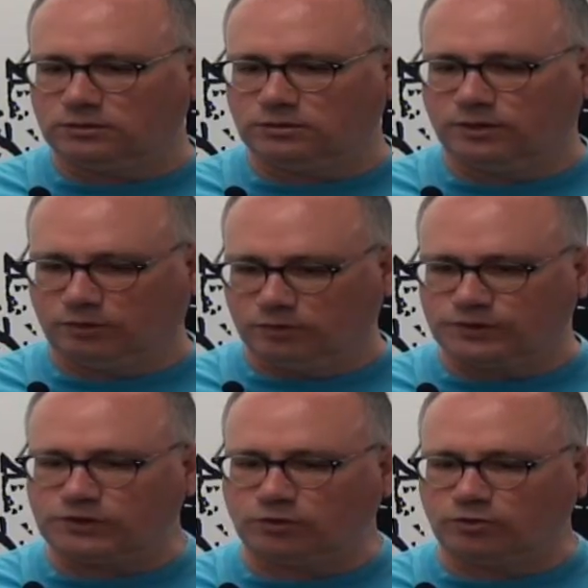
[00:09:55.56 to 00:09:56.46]
their own
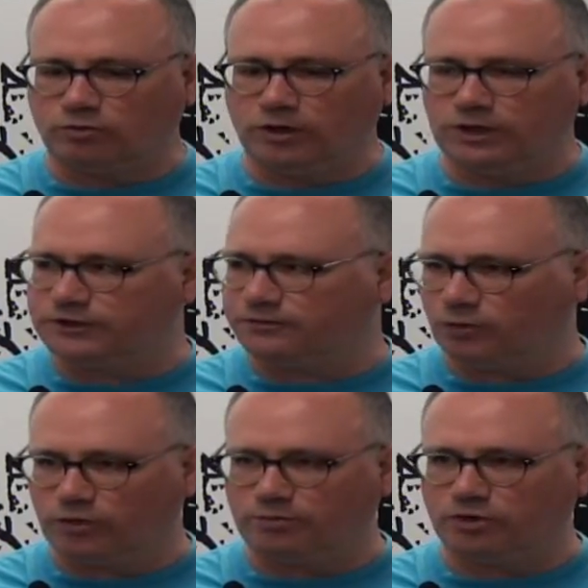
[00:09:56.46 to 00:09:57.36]
solar arrays
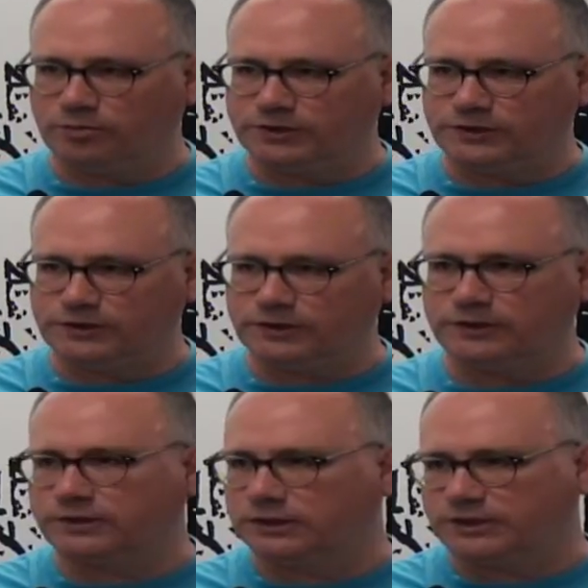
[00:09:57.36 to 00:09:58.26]
for the purposes,
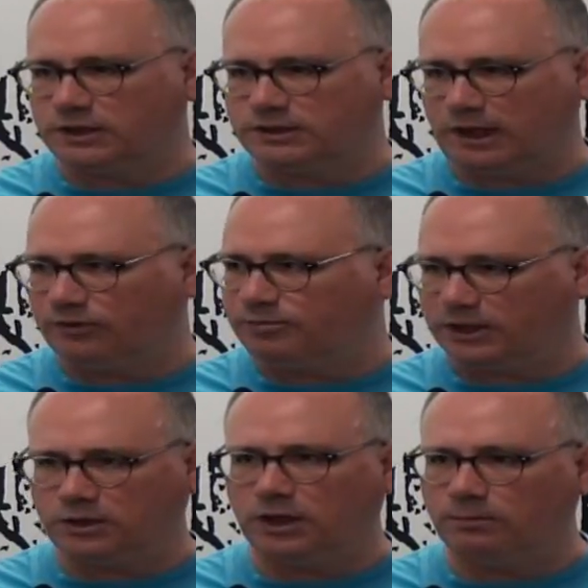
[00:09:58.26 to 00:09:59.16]
let's say the town of
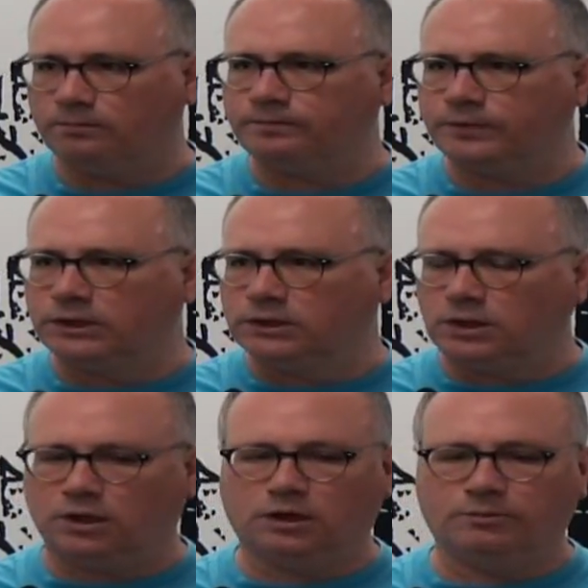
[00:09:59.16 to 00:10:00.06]
Bethlehem
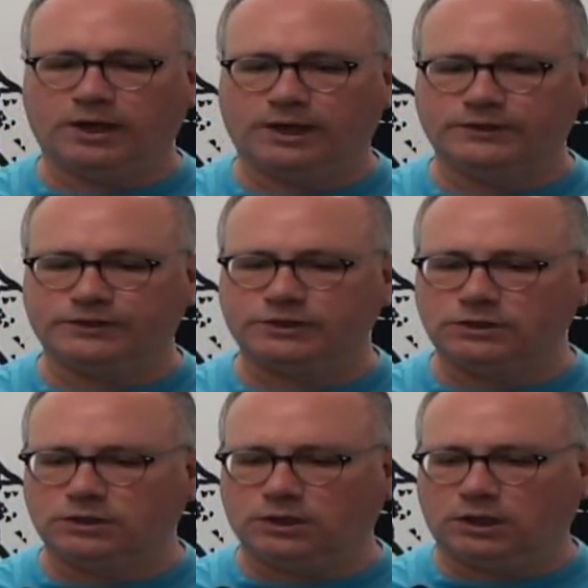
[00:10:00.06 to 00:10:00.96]
has
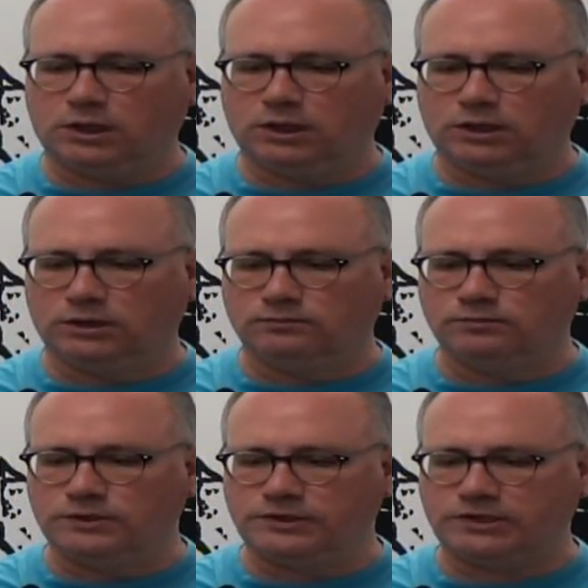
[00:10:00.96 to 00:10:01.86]

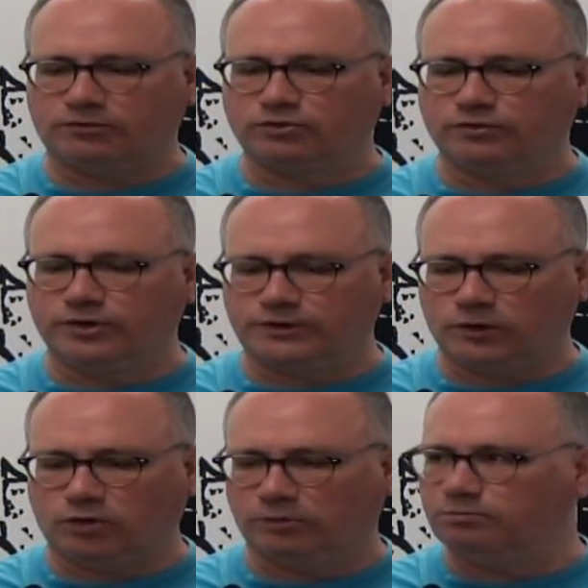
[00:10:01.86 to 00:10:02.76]
several of their
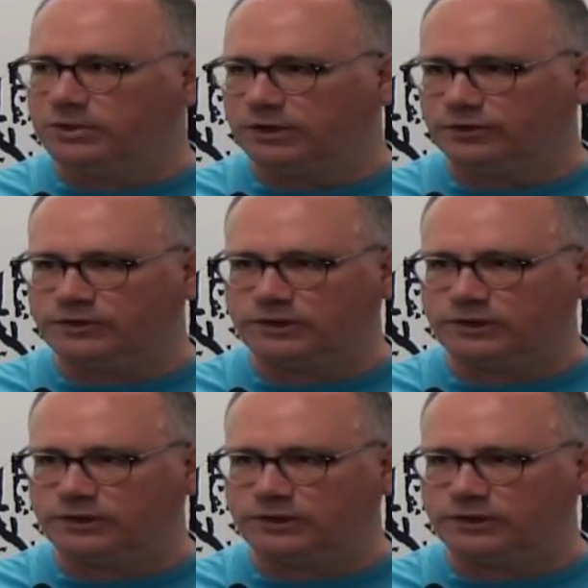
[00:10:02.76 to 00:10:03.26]
so-called meters,